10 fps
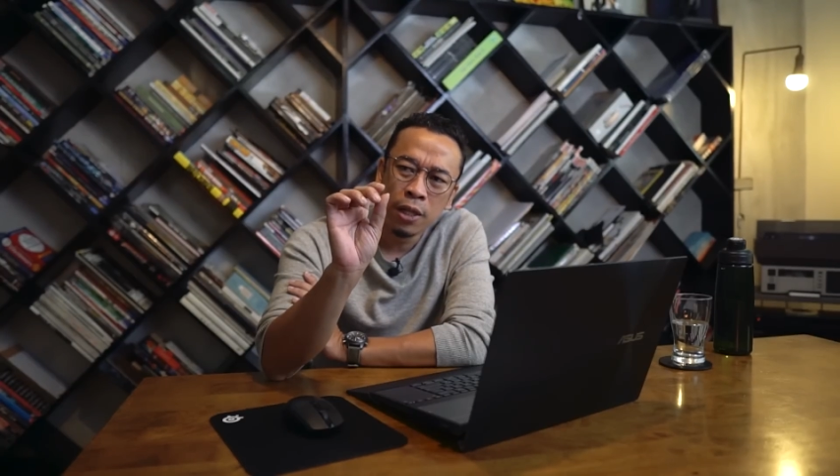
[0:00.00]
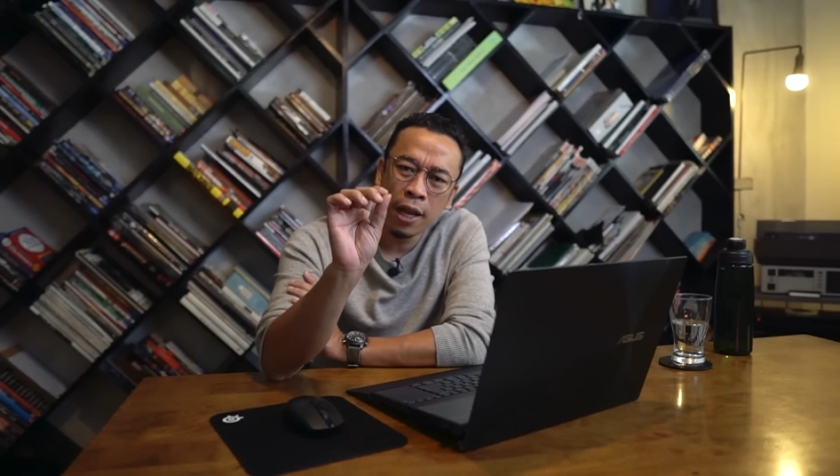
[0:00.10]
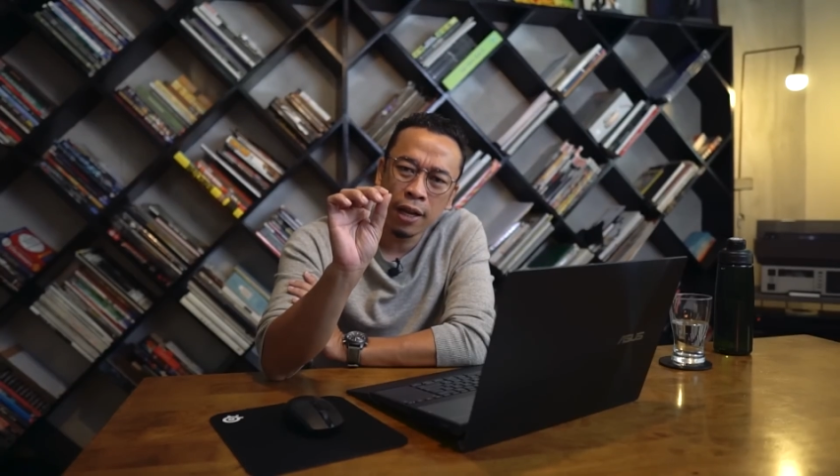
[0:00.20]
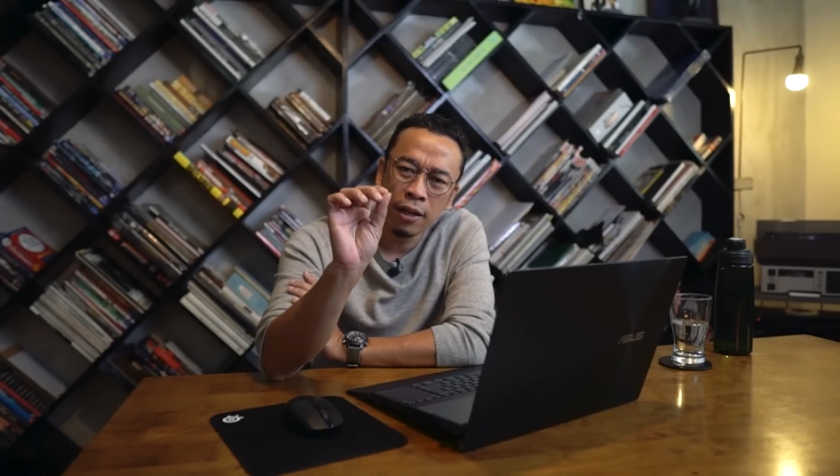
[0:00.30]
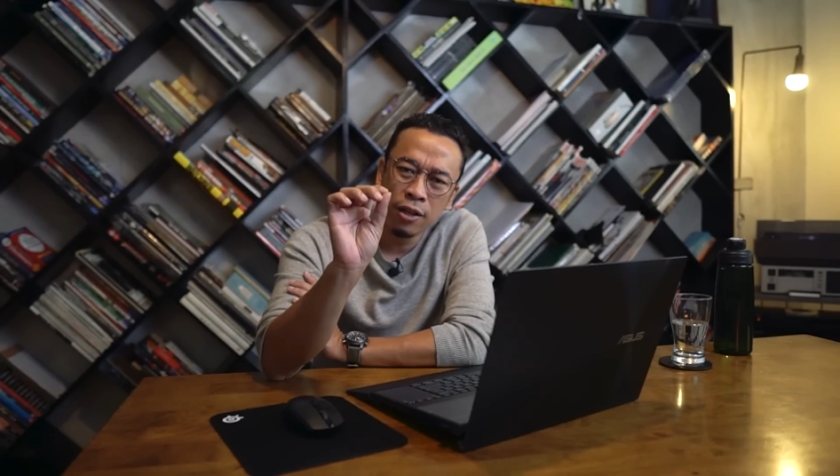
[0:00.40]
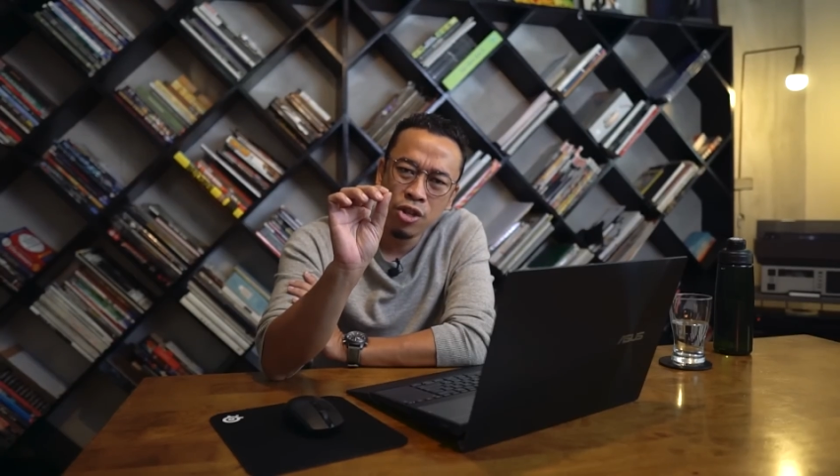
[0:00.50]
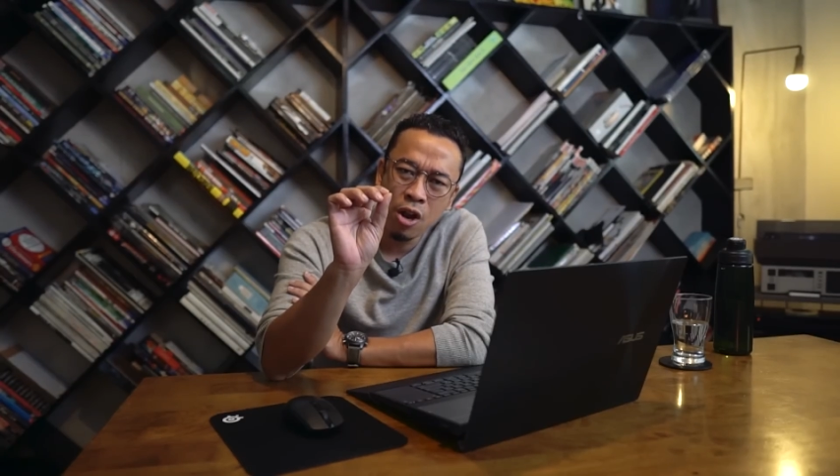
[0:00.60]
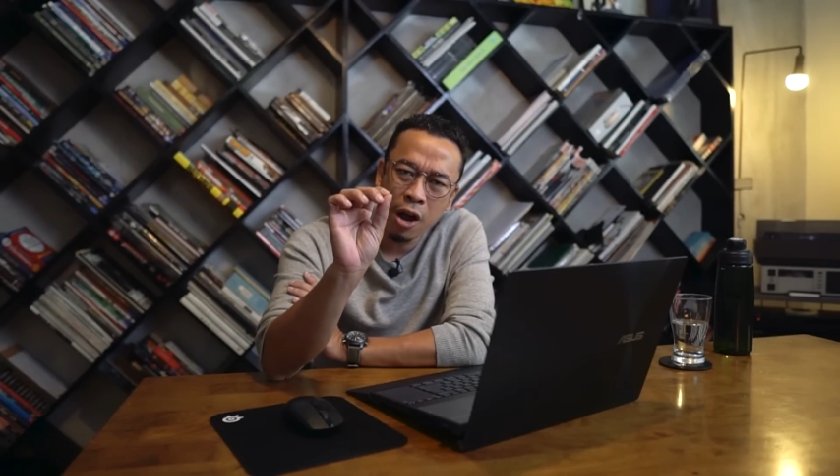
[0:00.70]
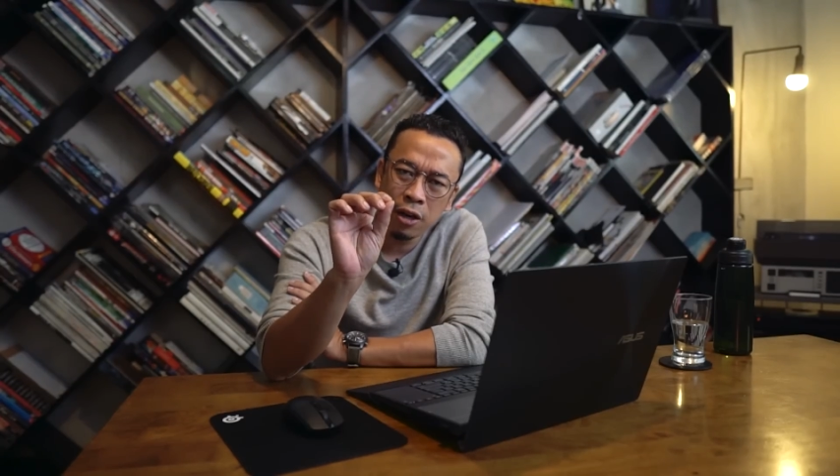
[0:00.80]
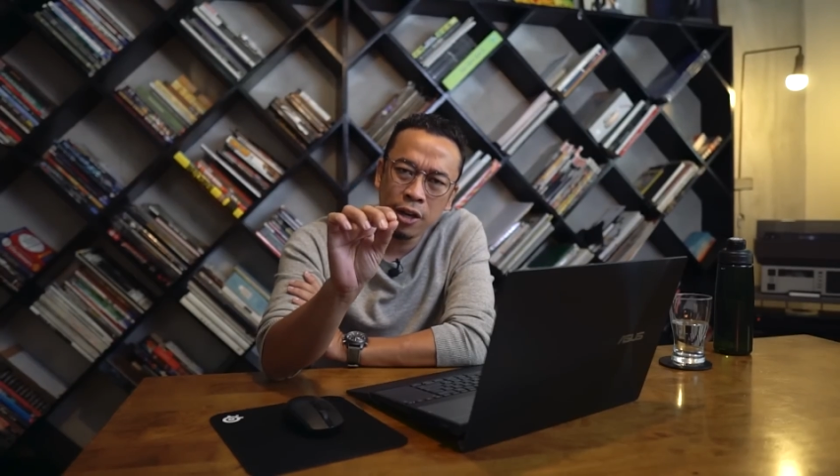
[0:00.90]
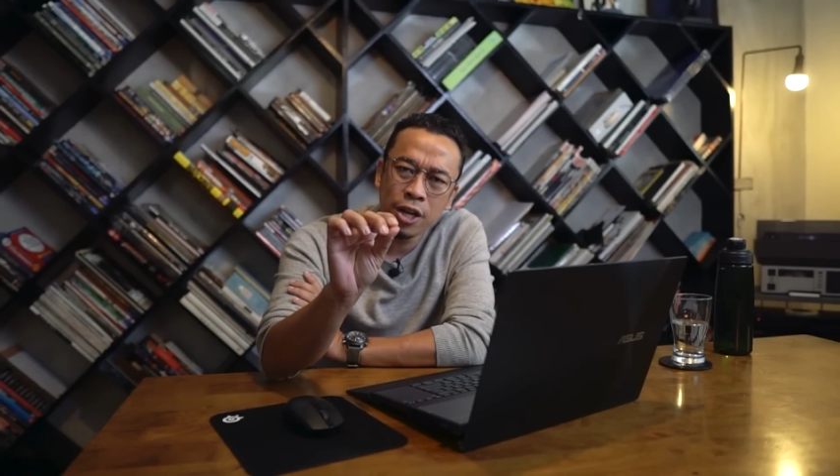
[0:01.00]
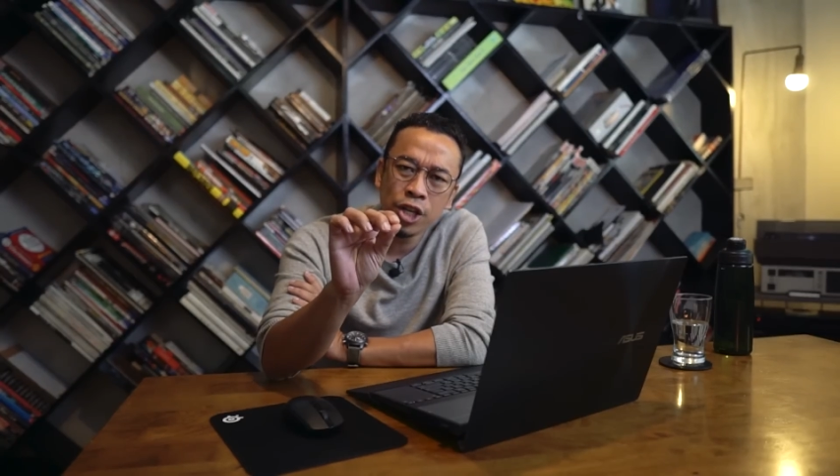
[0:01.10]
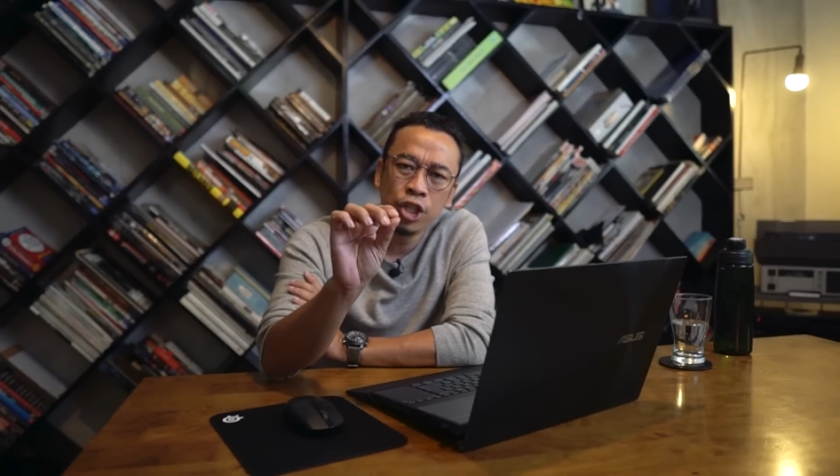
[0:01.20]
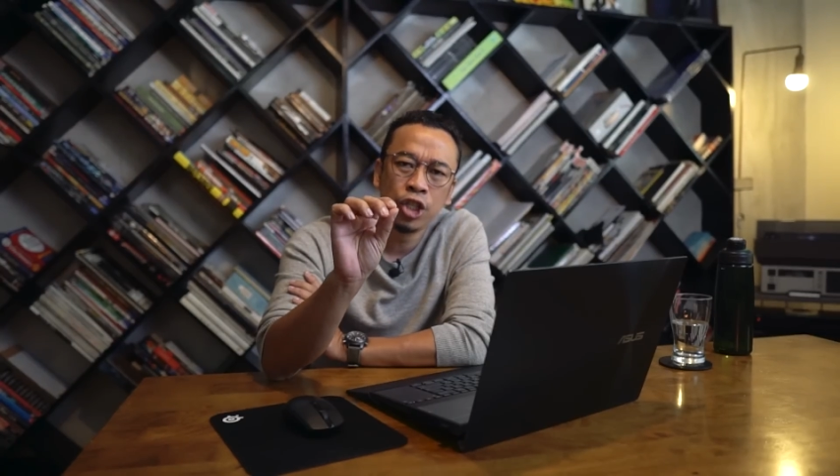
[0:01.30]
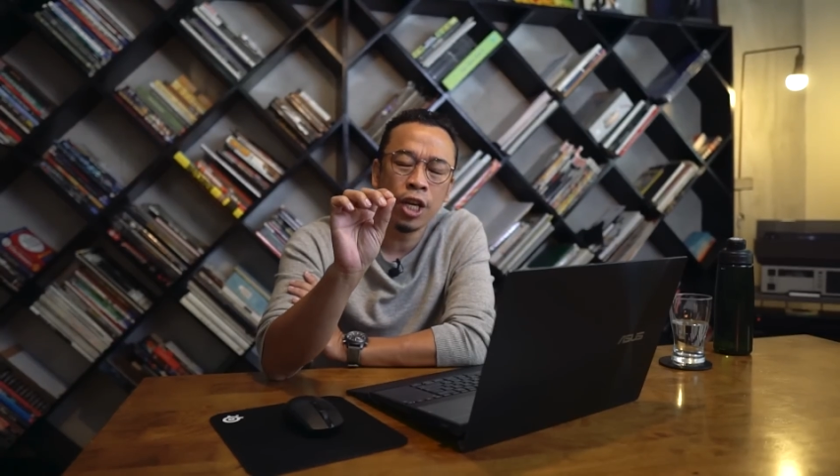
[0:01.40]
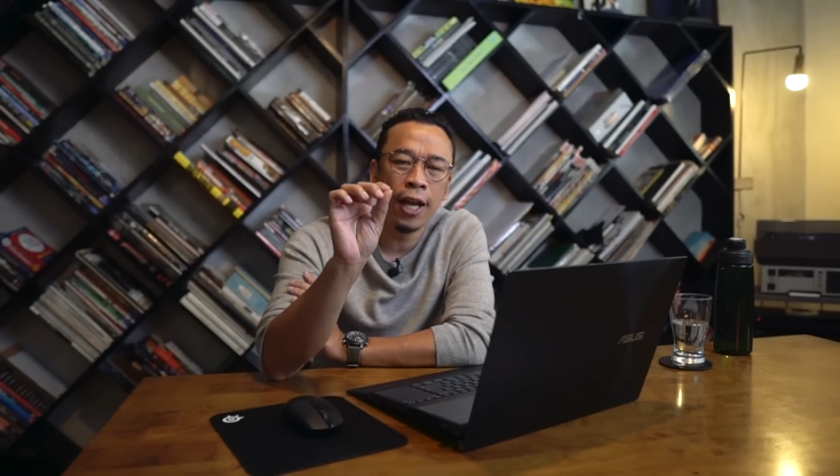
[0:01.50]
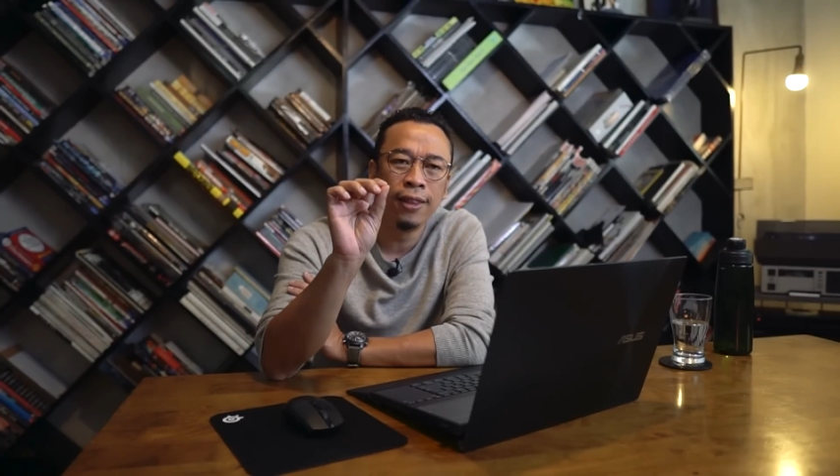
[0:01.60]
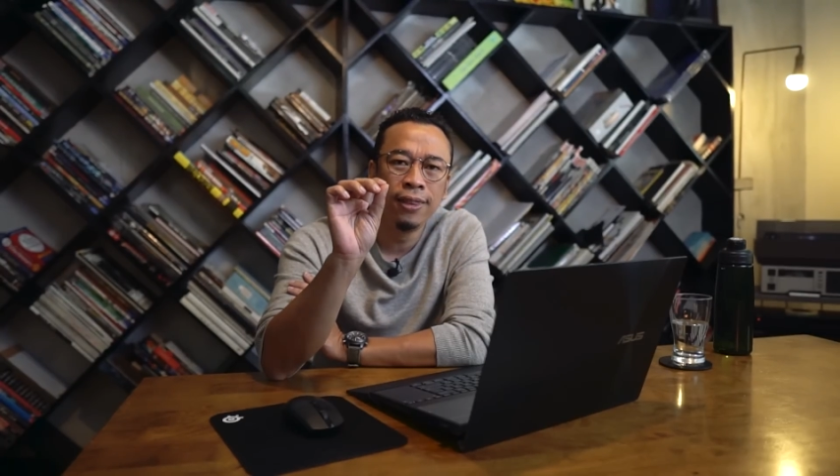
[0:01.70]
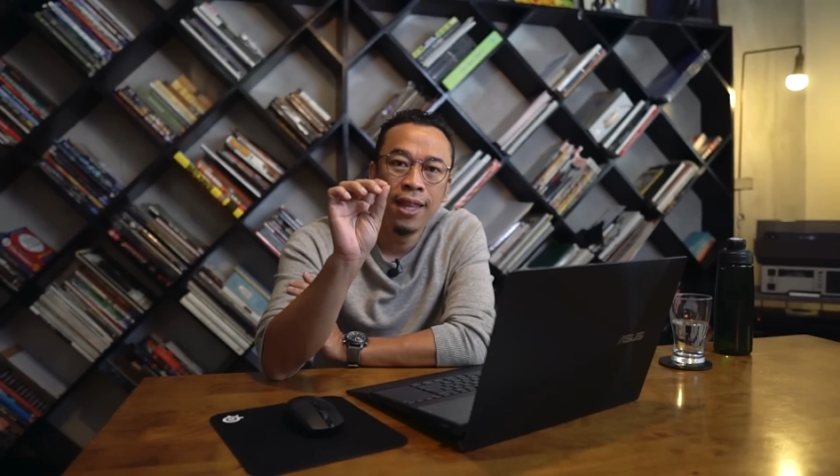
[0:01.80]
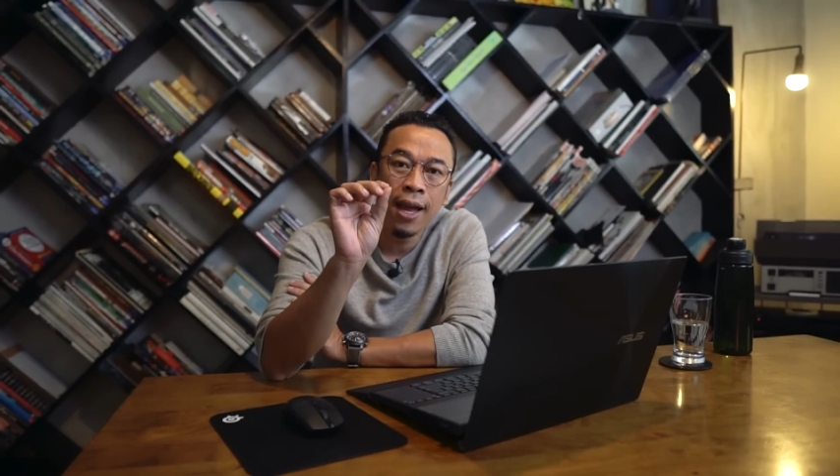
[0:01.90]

like knowledge and